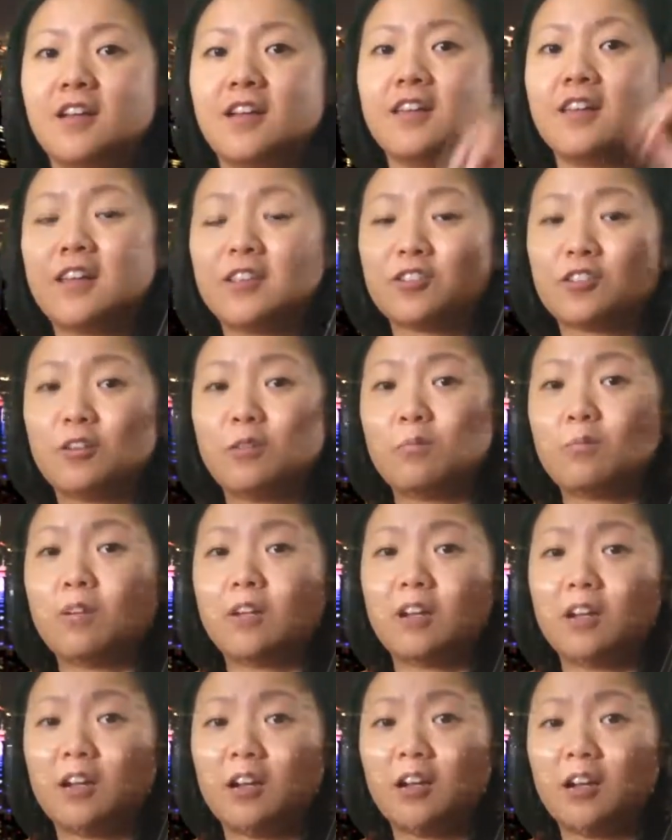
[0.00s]
And that's going to
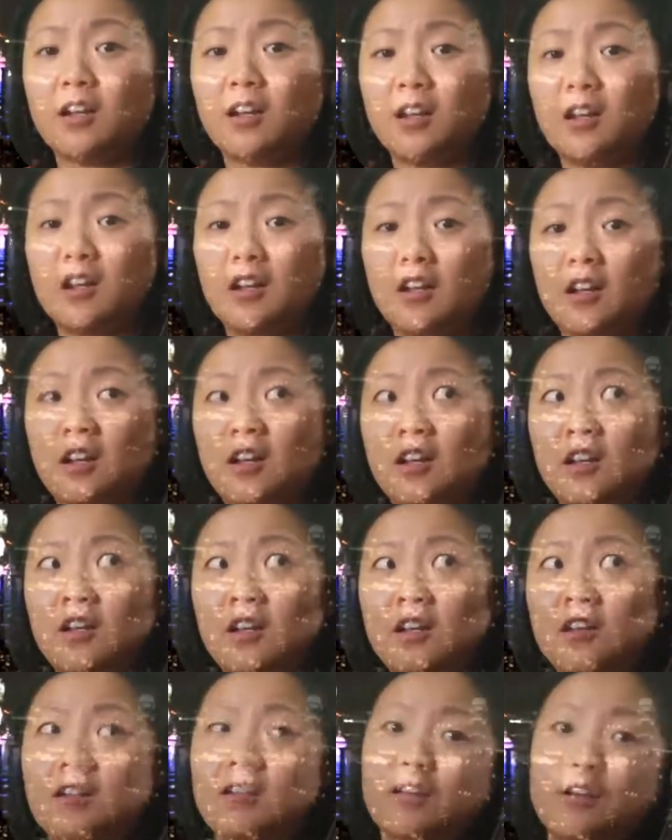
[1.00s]
be
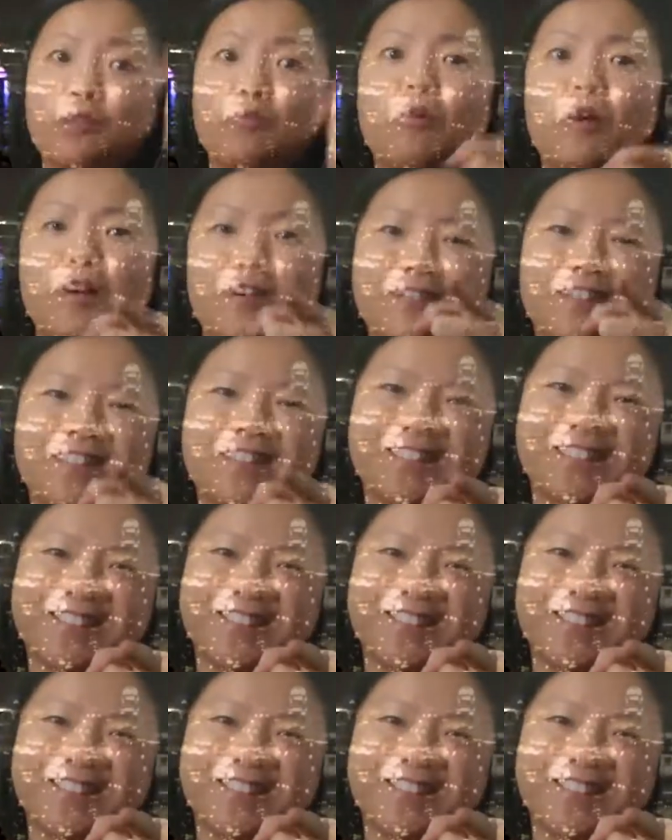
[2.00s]
a little while.